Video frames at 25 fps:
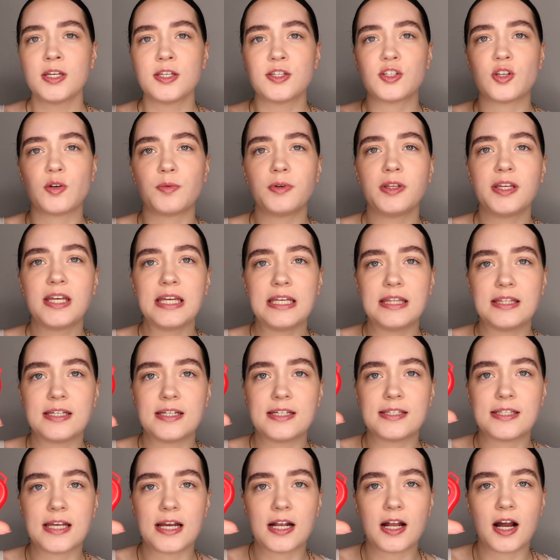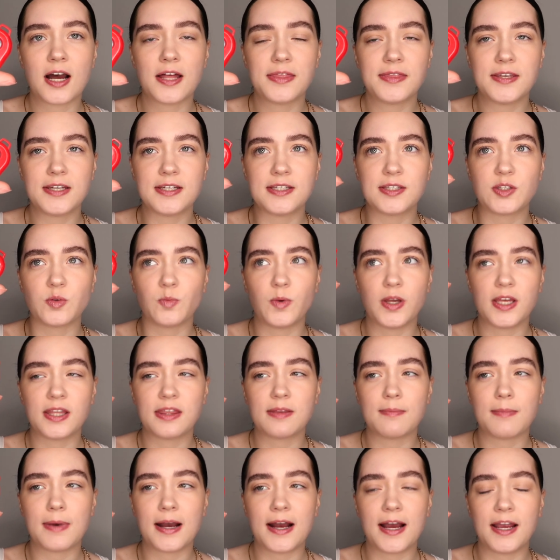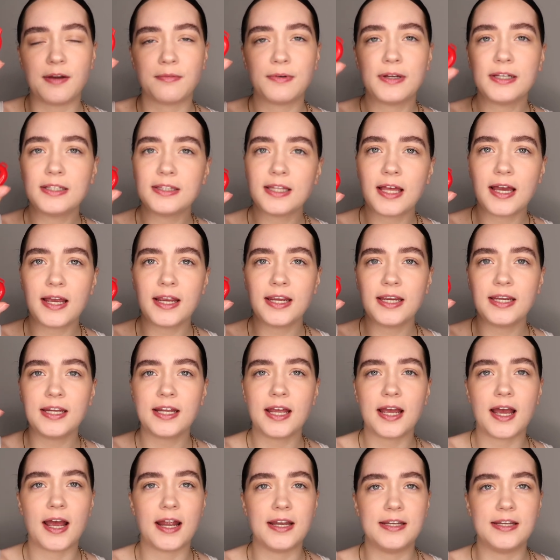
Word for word: So I really like this. I got this with my ring light.